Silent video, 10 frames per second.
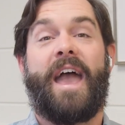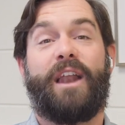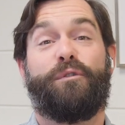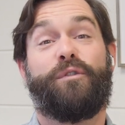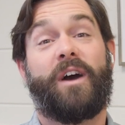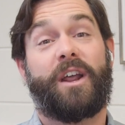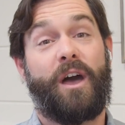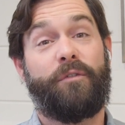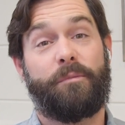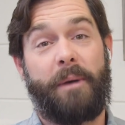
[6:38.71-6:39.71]
And if you've got a
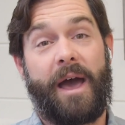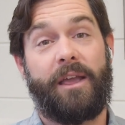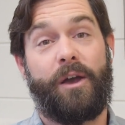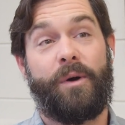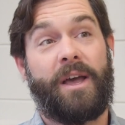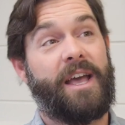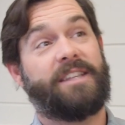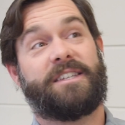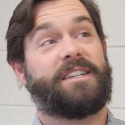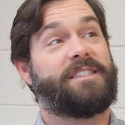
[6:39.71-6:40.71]
covered patio,
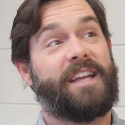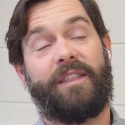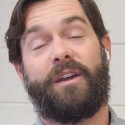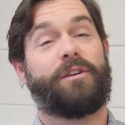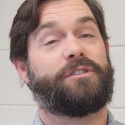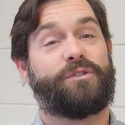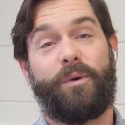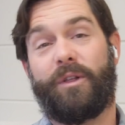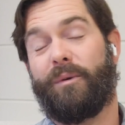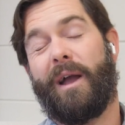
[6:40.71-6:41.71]
it's going to stay in there and
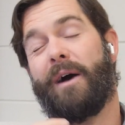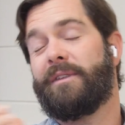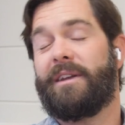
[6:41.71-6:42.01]
swirl around,